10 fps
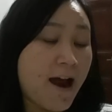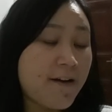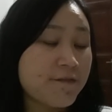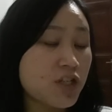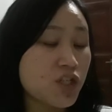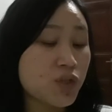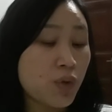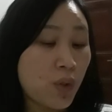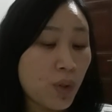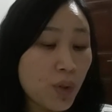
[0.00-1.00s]
after
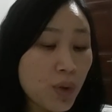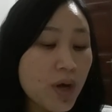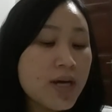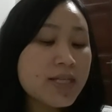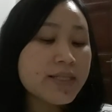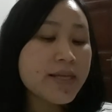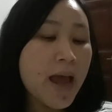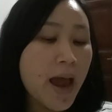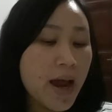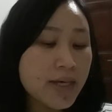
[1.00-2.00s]
school.
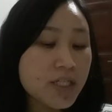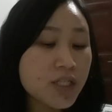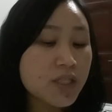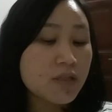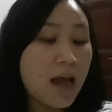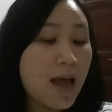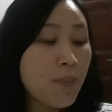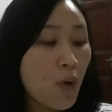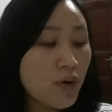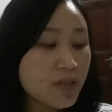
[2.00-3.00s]
She had an
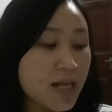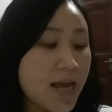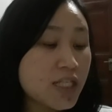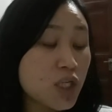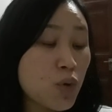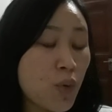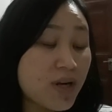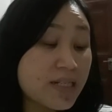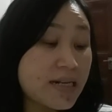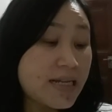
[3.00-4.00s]
iPod and she
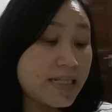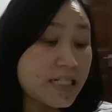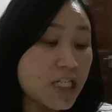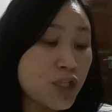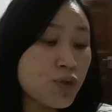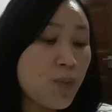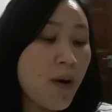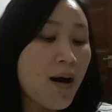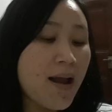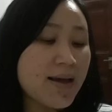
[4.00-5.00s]
was listening to
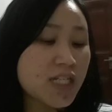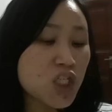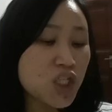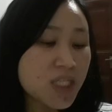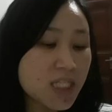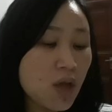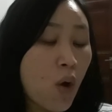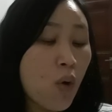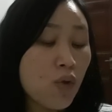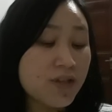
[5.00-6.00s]
my lessons
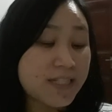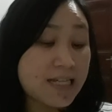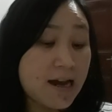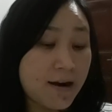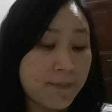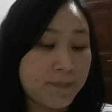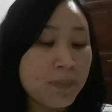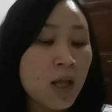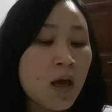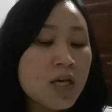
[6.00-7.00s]
all the time.
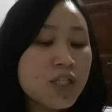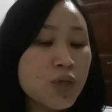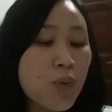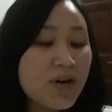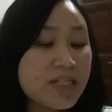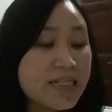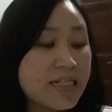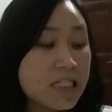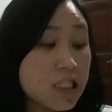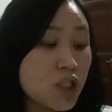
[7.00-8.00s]
She was
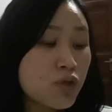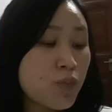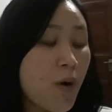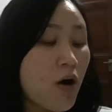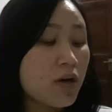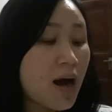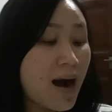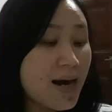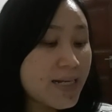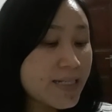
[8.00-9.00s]
listening to
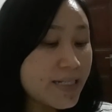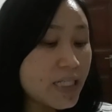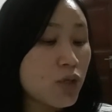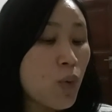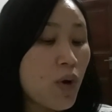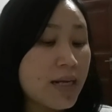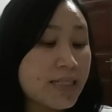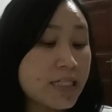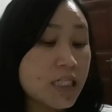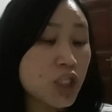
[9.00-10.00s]
podcasts, she was
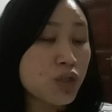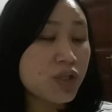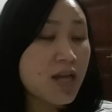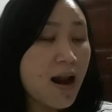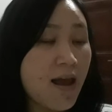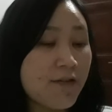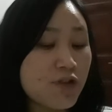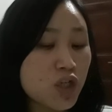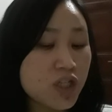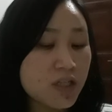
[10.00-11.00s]
listening to
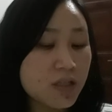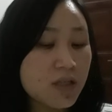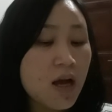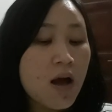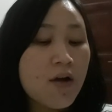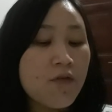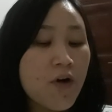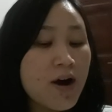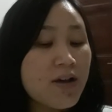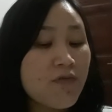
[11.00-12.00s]
television,
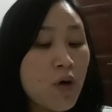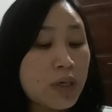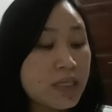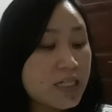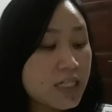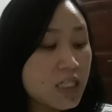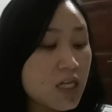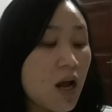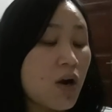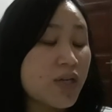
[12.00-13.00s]
very focused
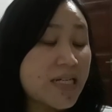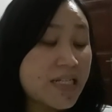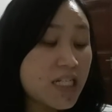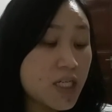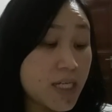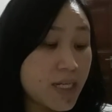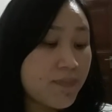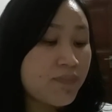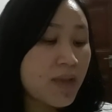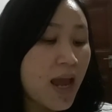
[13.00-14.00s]
on
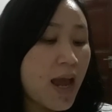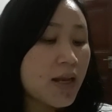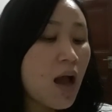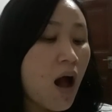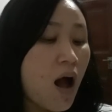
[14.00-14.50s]
listening and